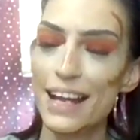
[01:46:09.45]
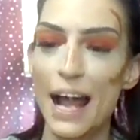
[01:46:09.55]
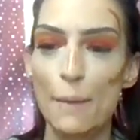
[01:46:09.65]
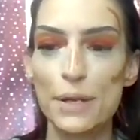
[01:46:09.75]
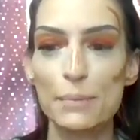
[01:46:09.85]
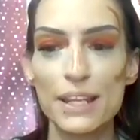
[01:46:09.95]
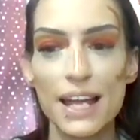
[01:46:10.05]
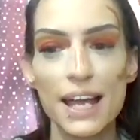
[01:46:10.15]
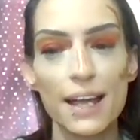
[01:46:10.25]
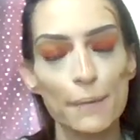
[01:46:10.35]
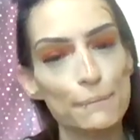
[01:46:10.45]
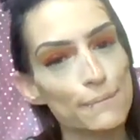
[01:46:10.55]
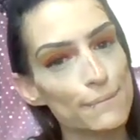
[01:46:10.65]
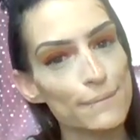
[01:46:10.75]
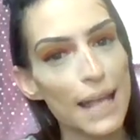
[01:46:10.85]
I'm going to be like,
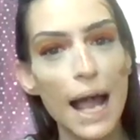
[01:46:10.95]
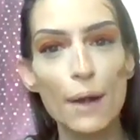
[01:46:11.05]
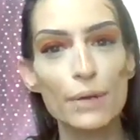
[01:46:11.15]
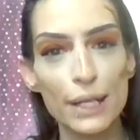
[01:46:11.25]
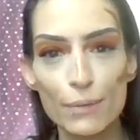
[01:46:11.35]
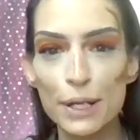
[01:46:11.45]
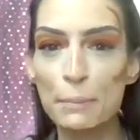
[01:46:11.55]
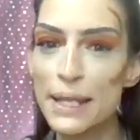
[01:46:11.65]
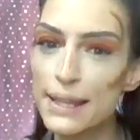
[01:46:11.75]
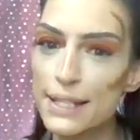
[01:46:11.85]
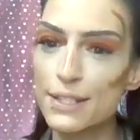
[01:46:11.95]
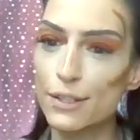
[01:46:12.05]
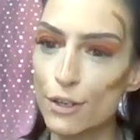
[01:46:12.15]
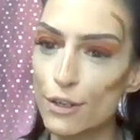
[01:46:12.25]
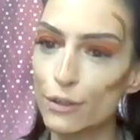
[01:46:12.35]
I really want to meet this
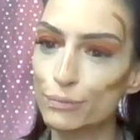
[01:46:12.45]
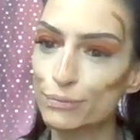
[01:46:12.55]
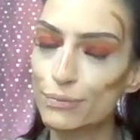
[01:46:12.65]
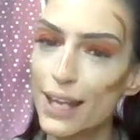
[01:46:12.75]
girl.